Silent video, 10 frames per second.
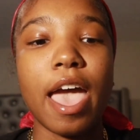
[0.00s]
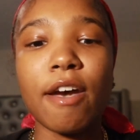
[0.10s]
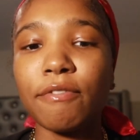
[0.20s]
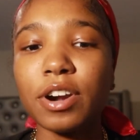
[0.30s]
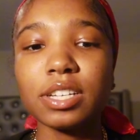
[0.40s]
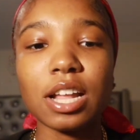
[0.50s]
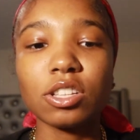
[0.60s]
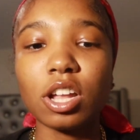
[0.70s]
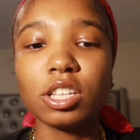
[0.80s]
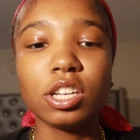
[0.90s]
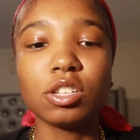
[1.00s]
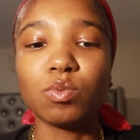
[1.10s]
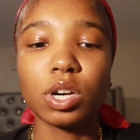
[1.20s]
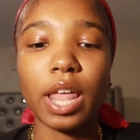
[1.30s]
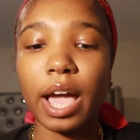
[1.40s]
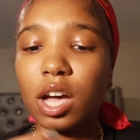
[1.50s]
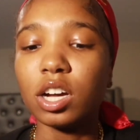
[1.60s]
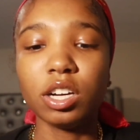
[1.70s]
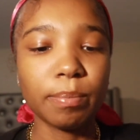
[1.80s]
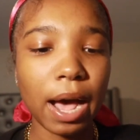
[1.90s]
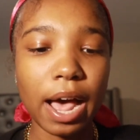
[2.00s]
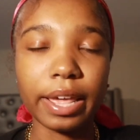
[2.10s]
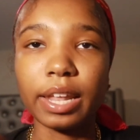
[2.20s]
At first I thought these were like a good buy.